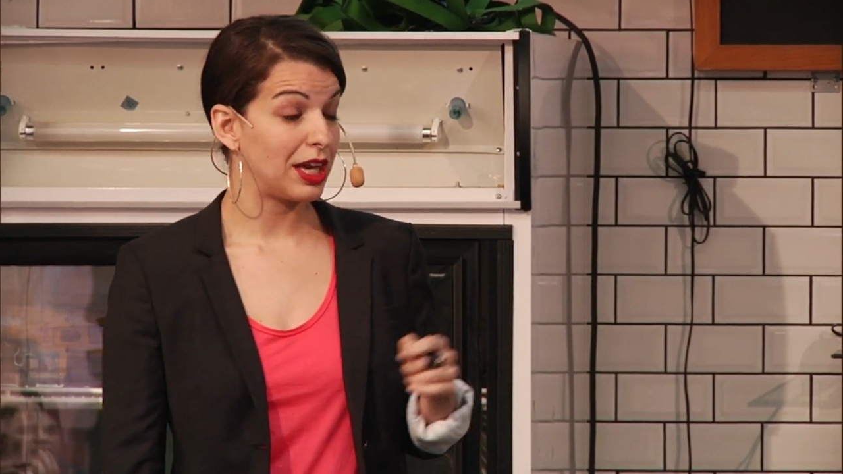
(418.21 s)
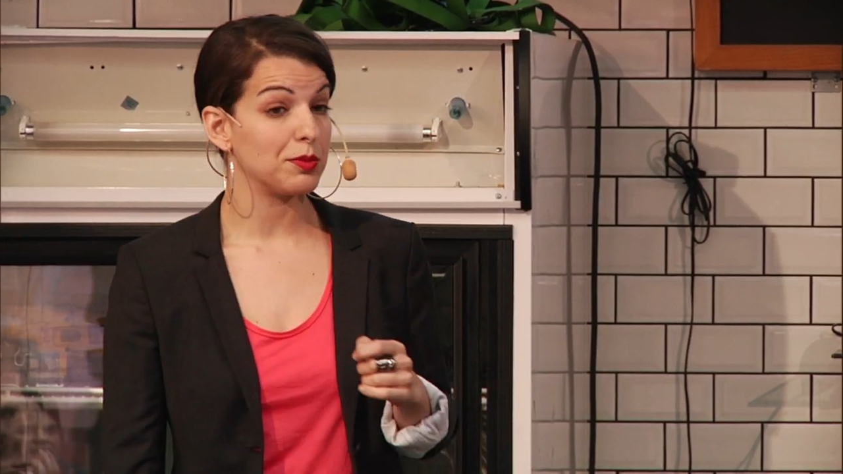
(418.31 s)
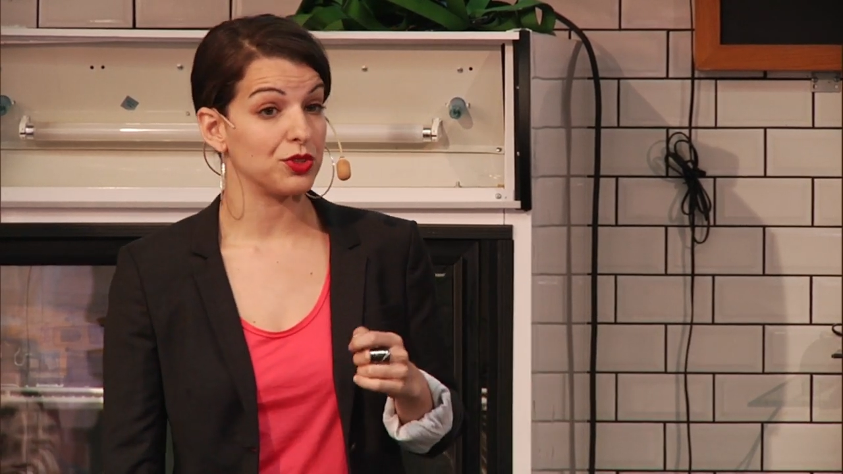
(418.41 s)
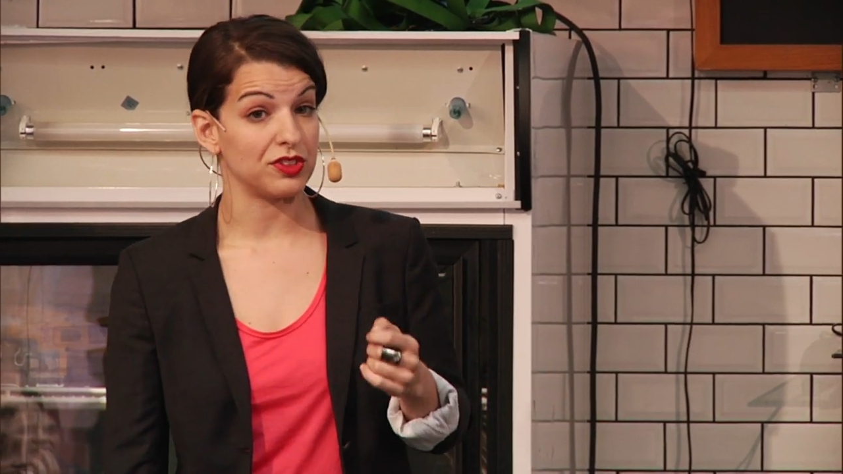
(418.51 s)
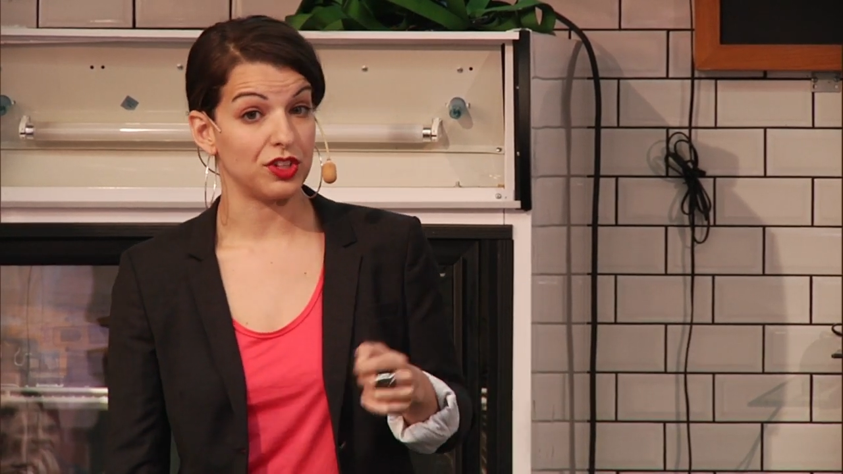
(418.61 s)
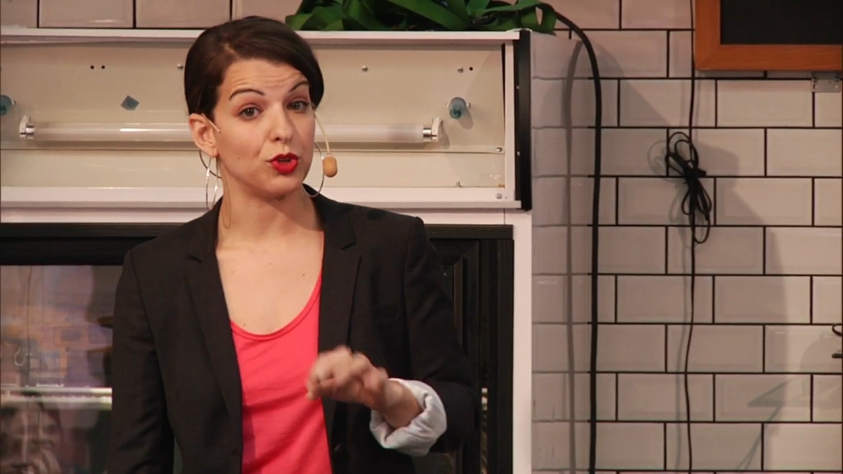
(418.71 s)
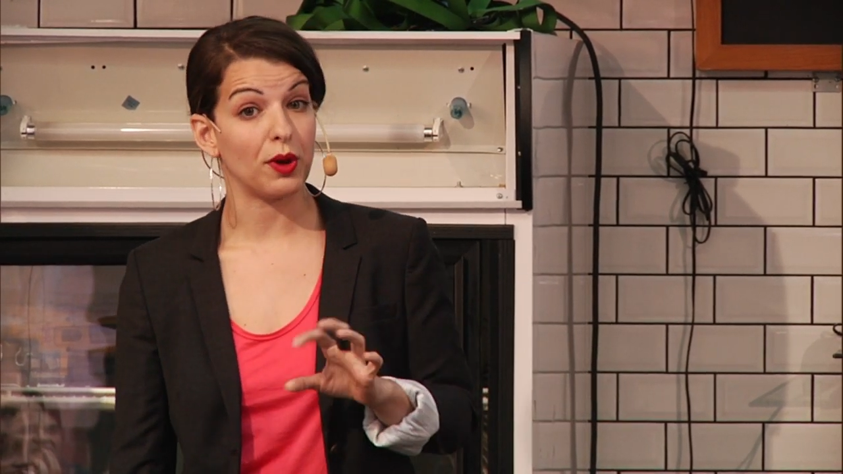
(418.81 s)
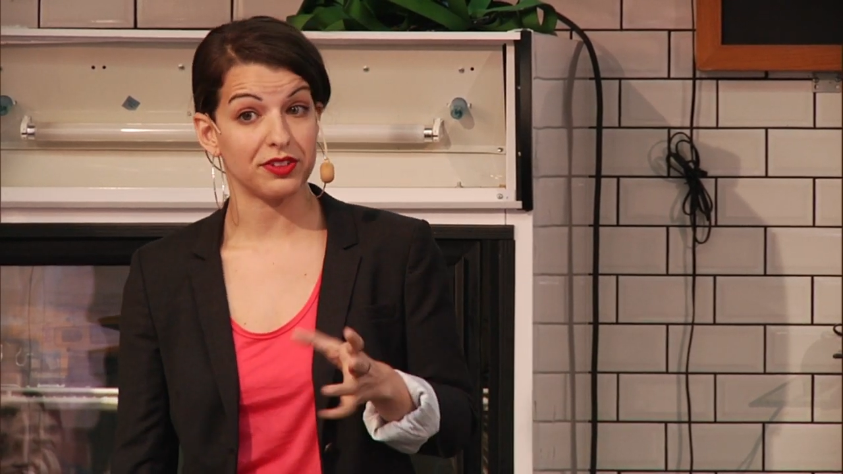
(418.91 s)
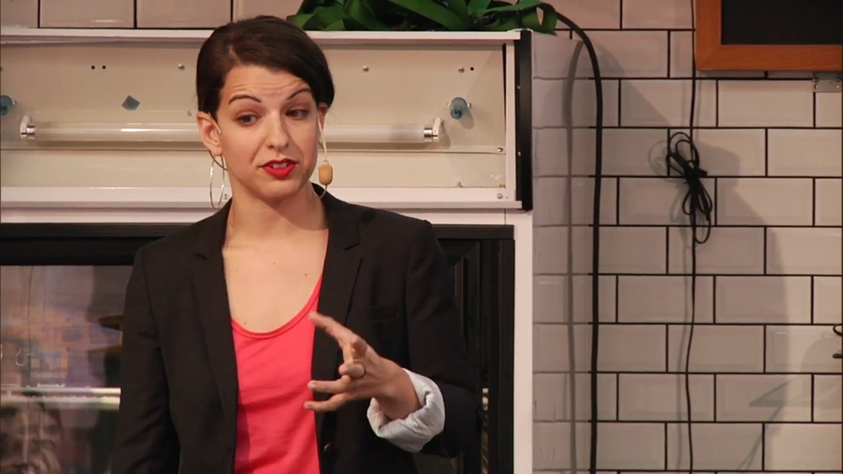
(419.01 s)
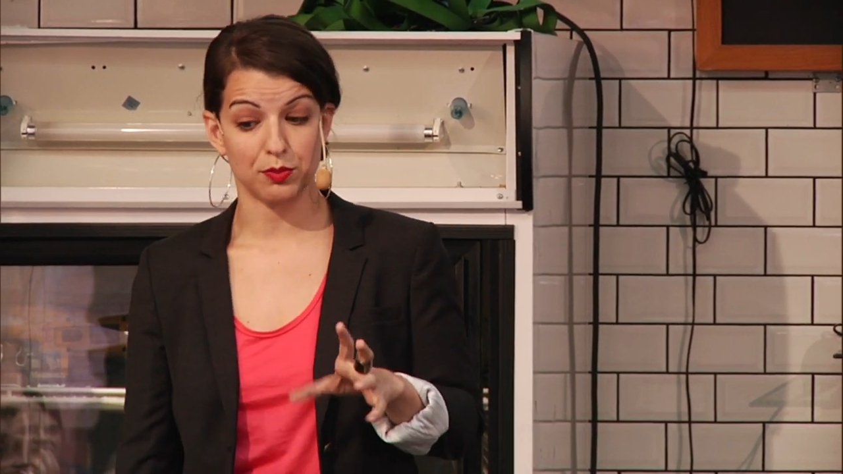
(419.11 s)
gamers in the
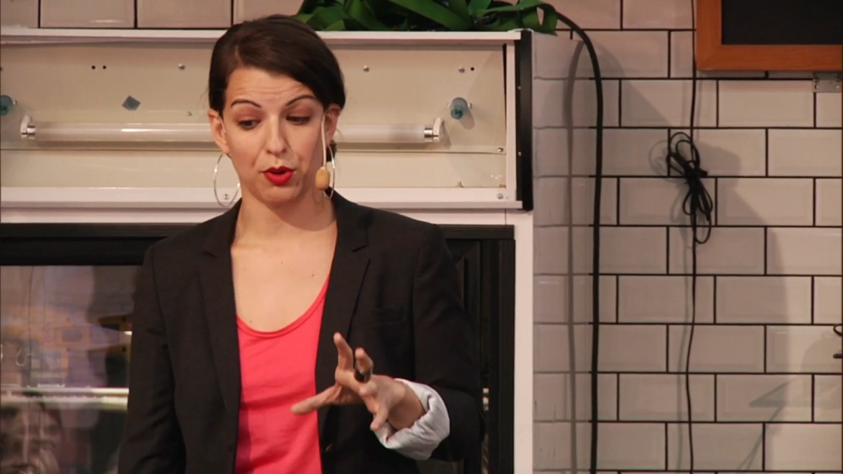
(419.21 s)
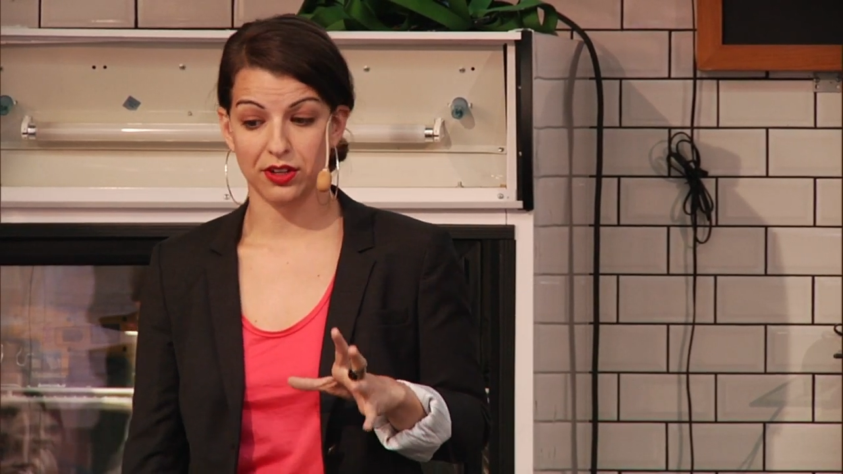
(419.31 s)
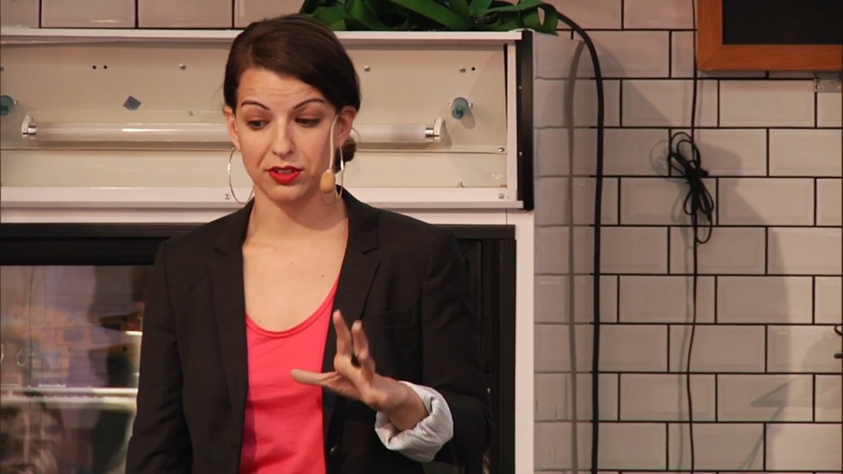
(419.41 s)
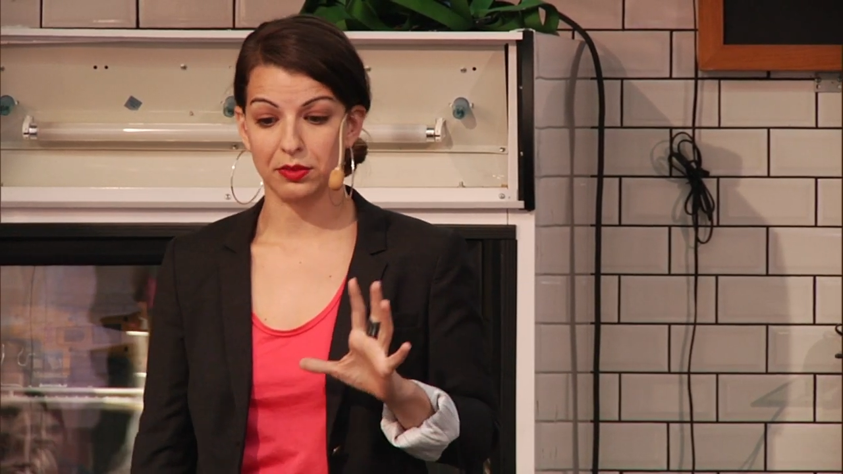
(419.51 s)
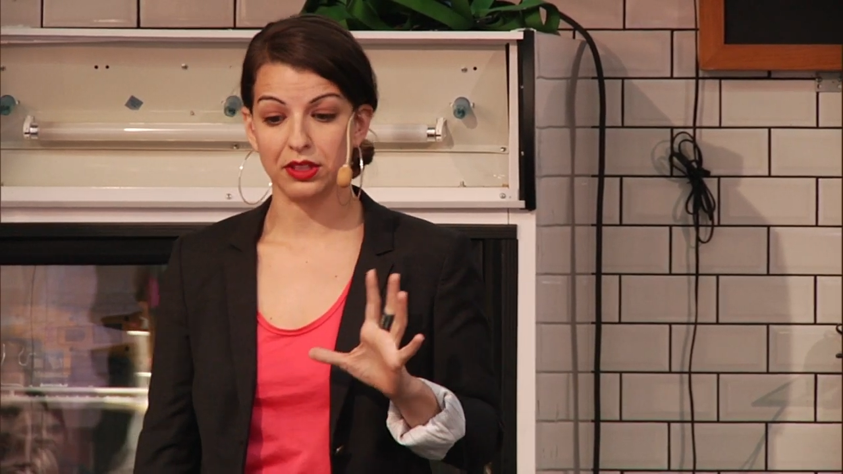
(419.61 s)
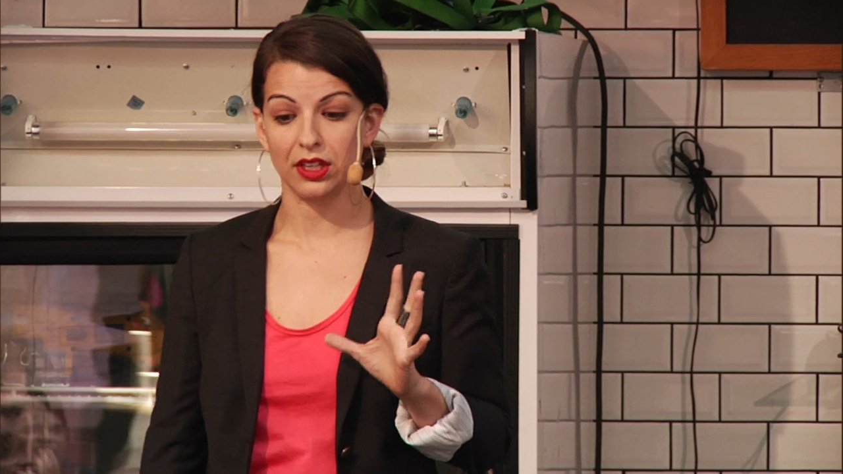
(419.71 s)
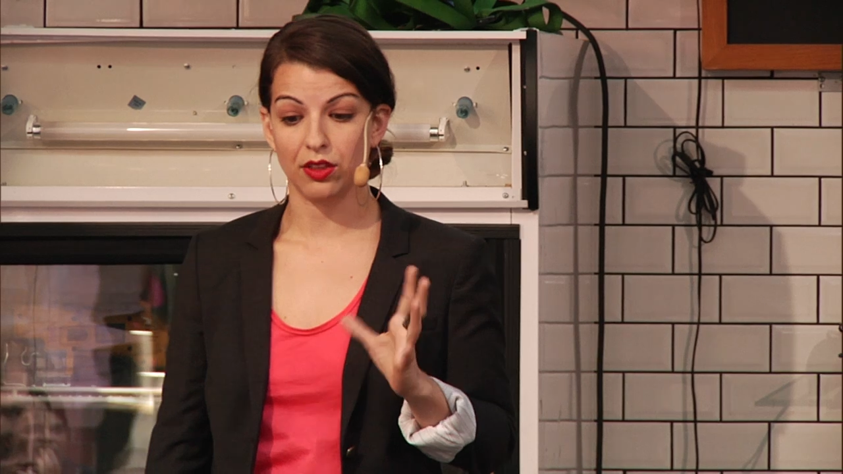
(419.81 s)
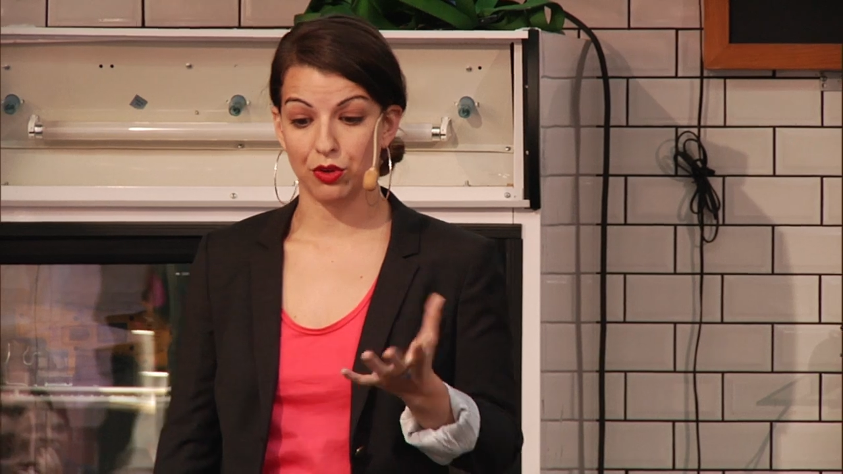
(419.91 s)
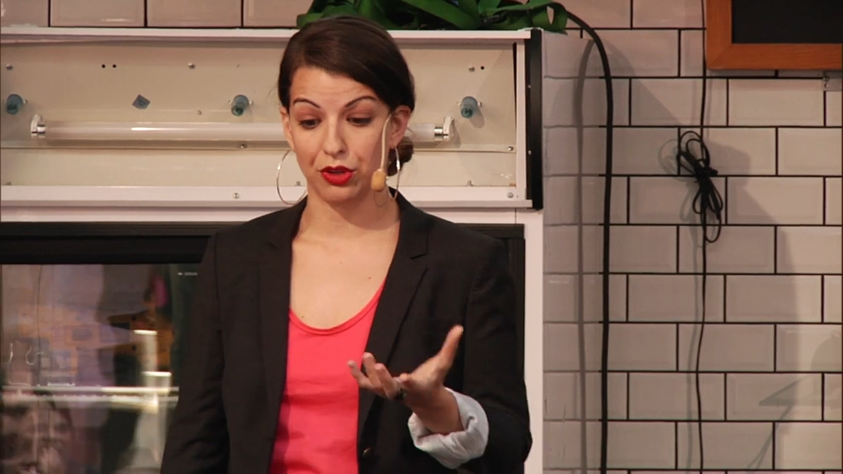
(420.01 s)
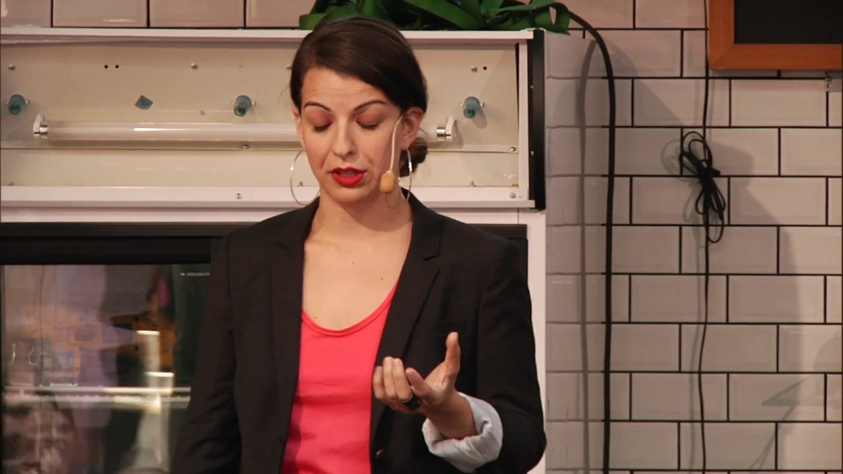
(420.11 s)
US is approximately
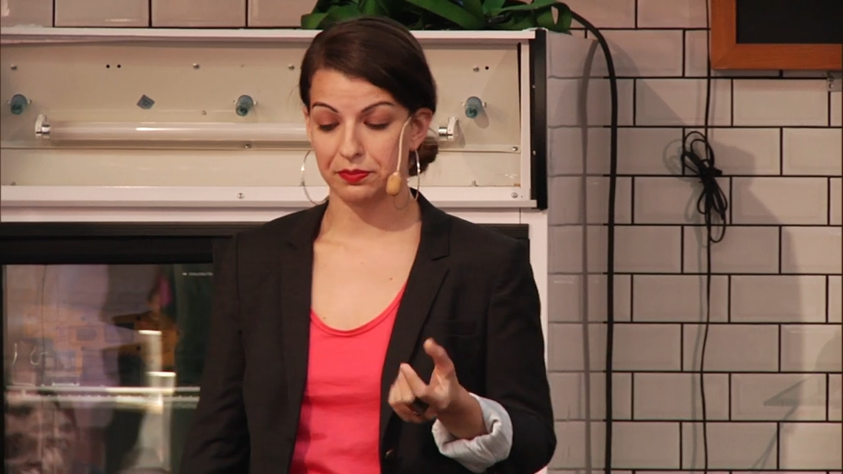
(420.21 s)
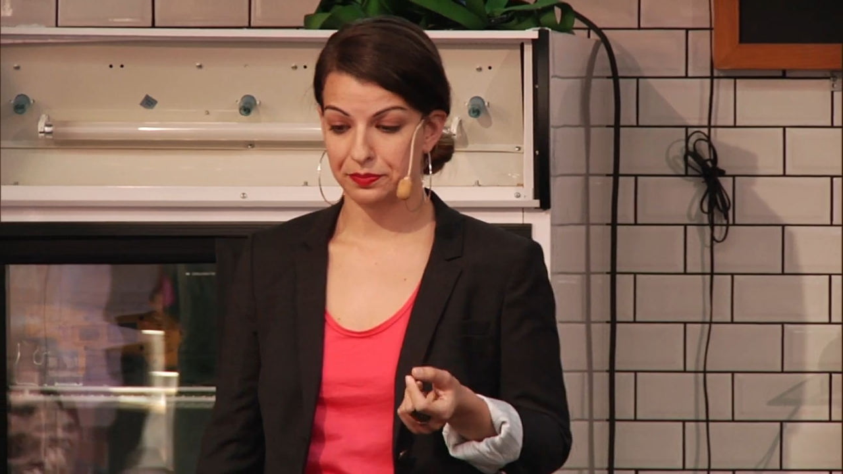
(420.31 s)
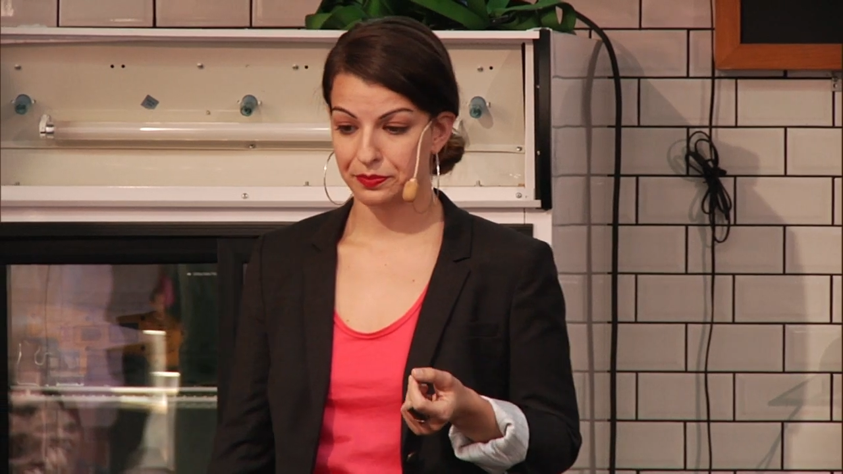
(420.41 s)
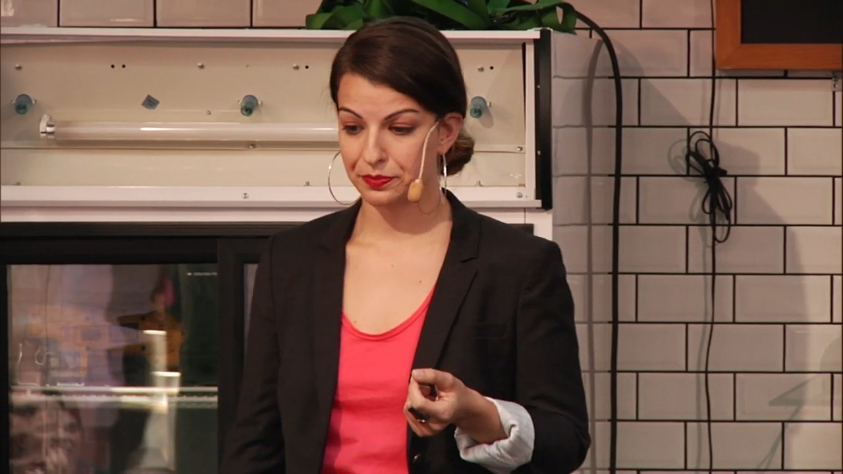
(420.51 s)
30.